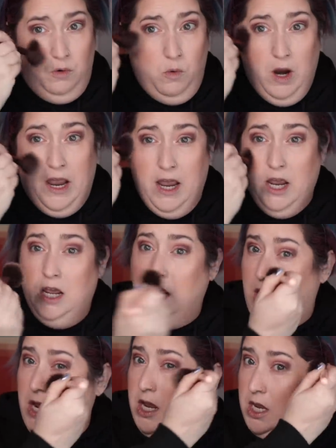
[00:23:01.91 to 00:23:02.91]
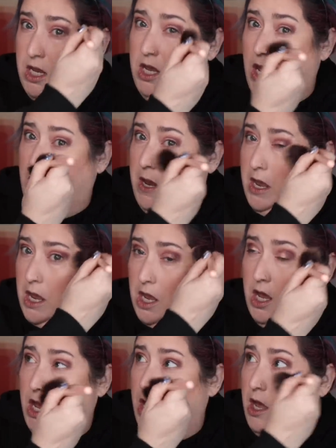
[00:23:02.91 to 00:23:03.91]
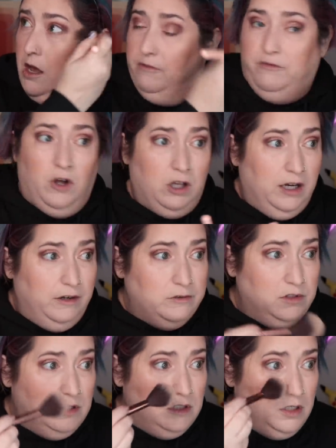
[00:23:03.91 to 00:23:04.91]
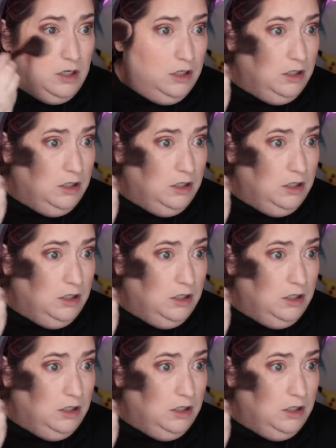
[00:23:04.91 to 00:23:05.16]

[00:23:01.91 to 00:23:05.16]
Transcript: away fallout.